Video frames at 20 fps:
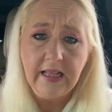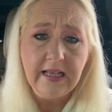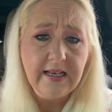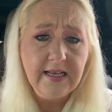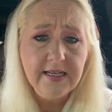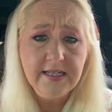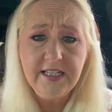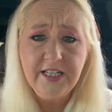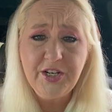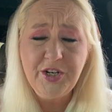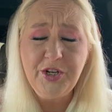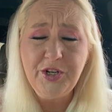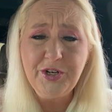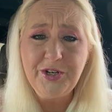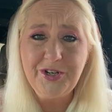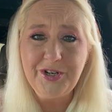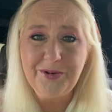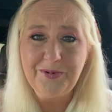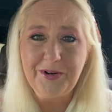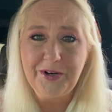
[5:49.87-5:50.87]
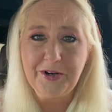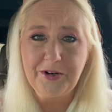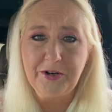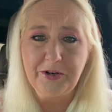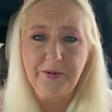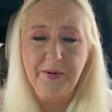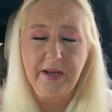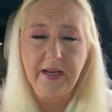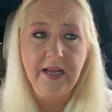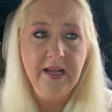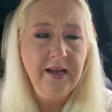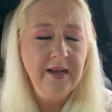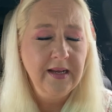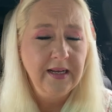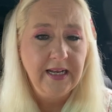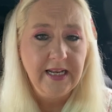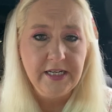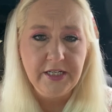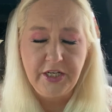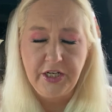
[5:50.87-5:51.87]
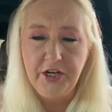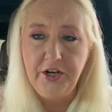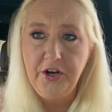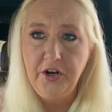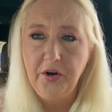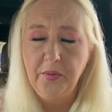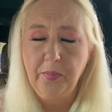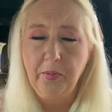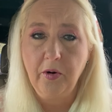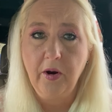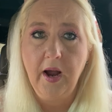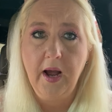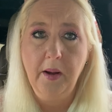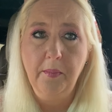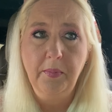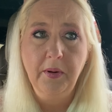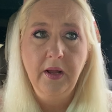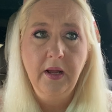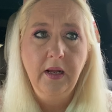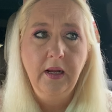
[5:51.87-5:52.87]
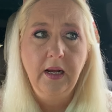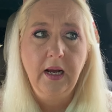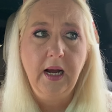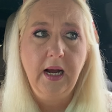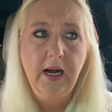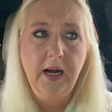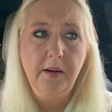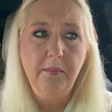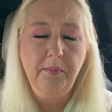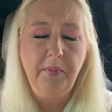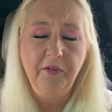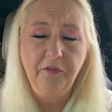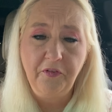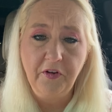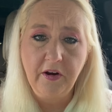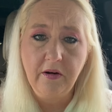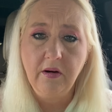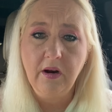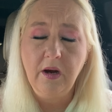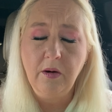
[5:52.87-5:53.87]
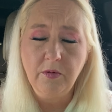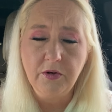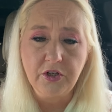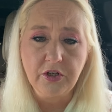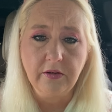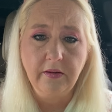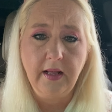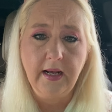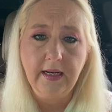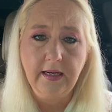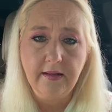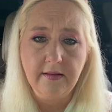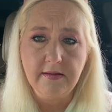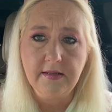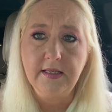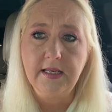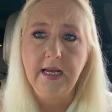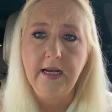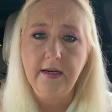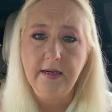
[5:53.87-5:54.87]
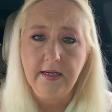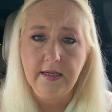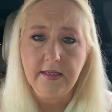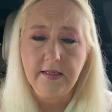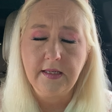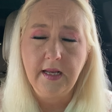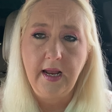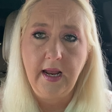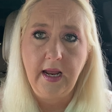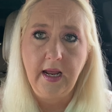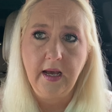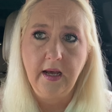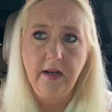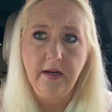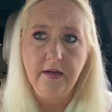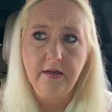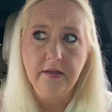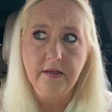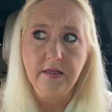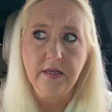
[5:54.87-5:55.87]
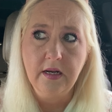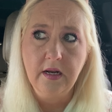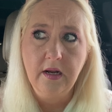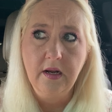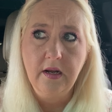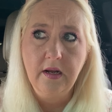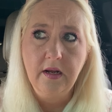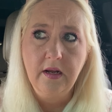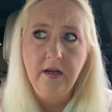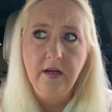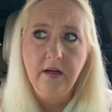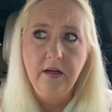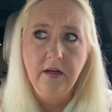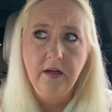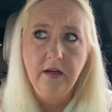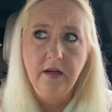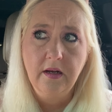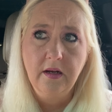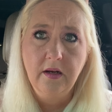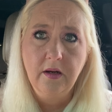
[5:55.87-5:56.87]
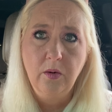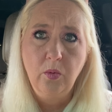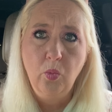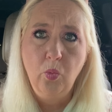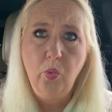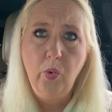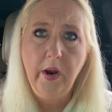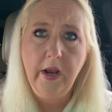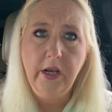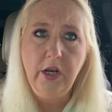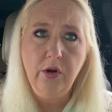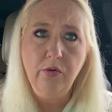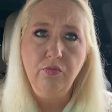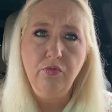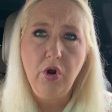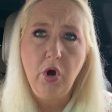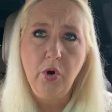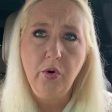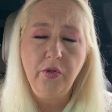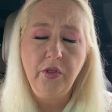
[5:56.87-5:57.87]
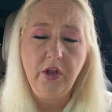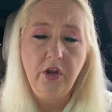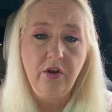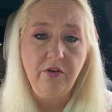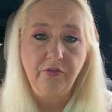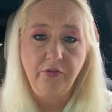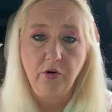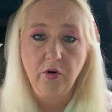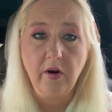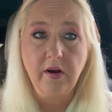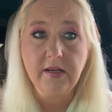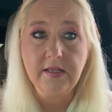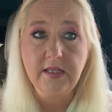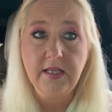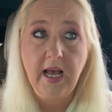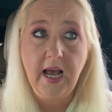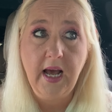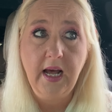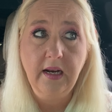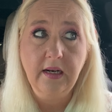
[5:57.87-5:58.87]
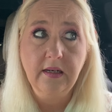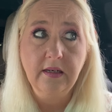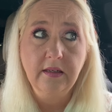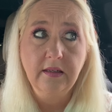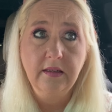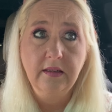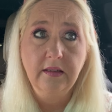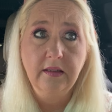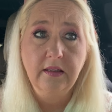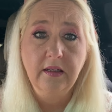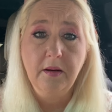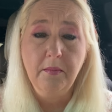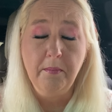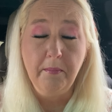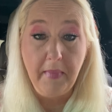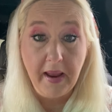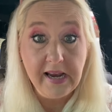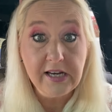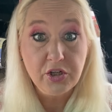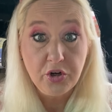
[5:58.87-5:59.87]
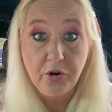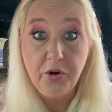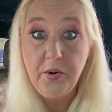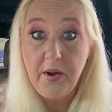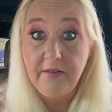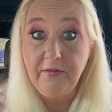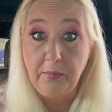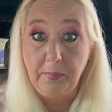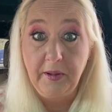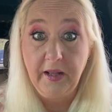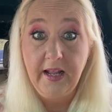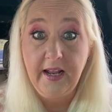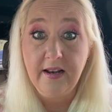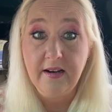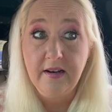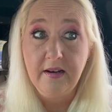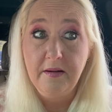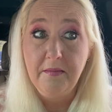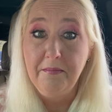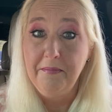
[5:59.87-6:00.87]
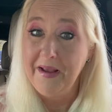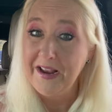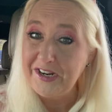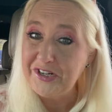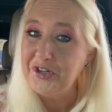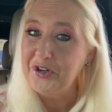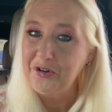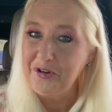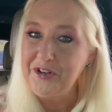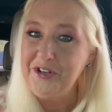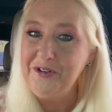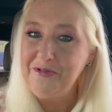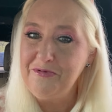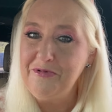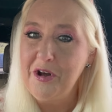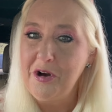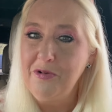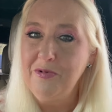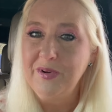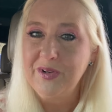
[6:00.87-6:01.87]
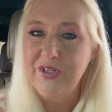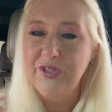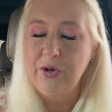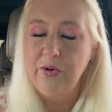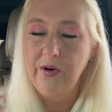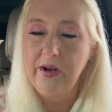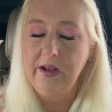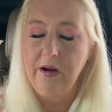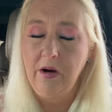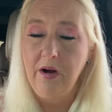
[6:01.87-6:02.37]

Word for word: continue to do what you're doing, continue to prep, um, but figure out what your line in the sand is. And when you know that you've crossed that, make sure you have a plan. Make sure you know what's going